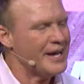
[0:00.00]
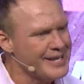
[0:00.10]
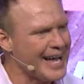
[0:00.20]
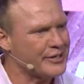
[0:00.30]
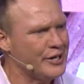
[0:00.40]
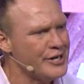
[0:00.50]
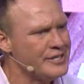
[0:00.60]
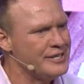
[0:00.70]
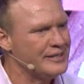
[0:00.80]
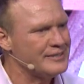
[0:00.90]
Isn't that
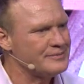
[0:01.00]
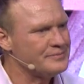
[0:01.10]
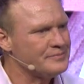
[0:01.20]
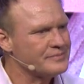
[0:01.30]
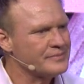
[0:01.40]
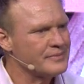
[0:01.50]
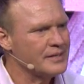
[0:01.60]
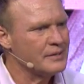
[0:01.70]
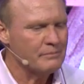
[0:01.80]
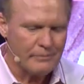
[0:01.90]
good?
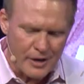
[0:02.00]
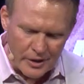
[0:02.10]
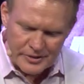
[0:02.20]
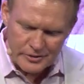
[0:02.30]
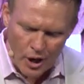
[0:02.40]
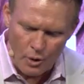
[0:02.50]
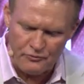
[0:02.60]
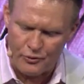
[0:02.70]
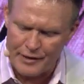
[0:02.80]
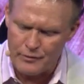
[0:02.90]
Because there's
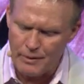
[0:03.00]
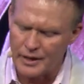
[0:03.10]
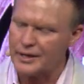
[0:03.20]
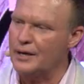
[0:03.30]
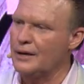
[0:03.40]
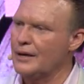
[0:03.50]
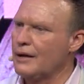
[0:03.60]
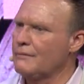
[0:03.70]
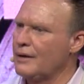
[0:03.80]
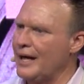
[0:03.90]
hope for every monkey
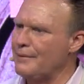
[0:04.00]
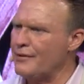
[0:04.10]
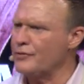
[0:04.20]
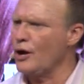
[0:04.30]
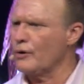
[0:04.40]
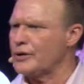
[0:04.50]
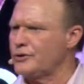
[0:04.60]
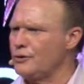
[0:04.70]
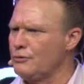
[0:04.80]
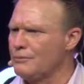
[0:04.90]
and every donkey
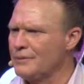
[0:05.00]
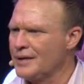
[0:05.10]
too.